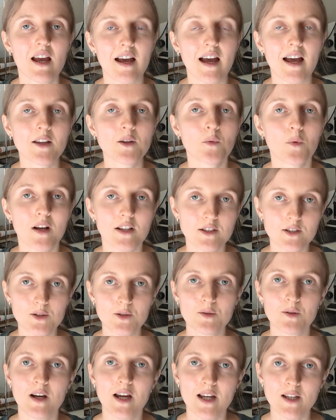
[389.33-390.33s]
and once
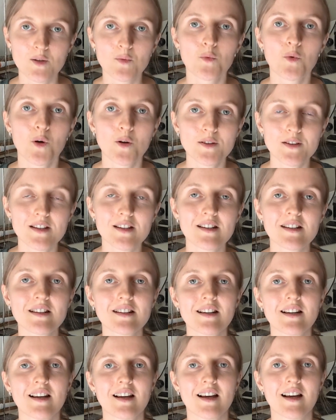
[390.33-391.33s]
you add water,
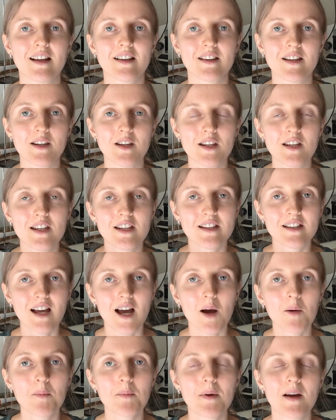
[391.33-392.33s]
they heat
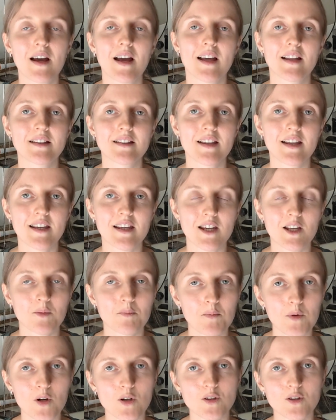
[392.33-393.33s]
up and they
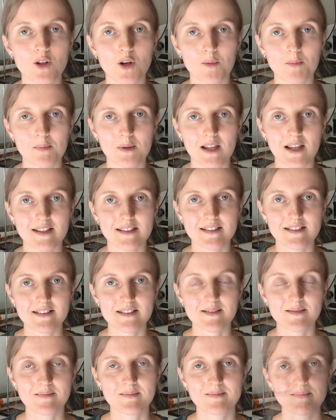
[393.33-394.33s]
can burn your
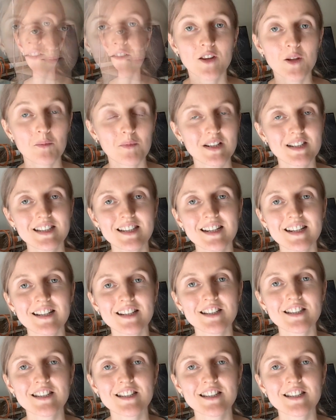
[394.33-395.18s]
plants. If the material